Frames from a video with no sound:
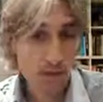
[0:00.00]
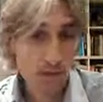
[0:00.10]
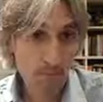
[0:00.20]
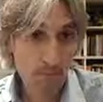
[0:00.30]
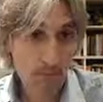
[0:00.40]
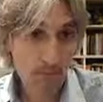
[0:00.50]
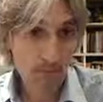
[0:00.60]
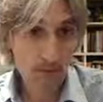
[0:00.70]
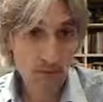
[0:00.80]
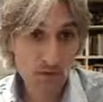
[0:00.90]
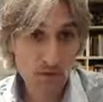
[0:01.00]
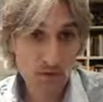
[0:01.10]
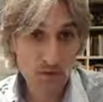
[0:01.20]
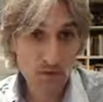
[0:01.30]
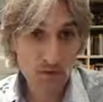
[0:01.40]
But
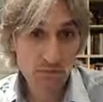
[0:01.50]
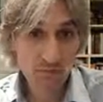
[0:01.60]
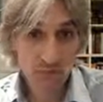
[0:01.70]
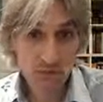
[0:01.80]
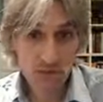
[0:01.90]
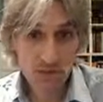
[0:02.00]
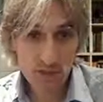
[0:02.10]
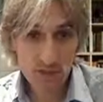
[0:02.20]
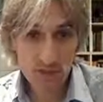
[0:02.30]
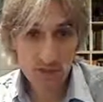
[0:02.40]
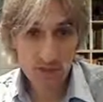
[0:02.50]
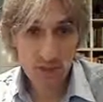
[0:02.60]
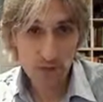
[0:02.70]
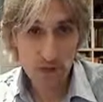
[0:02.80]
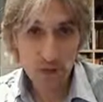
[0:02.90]
after this move, rook
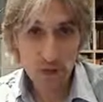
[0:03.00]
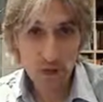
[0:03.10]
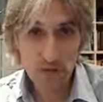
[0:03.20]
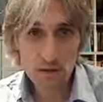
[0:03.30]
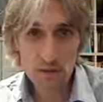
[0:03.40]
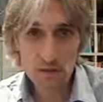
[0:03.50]
e1,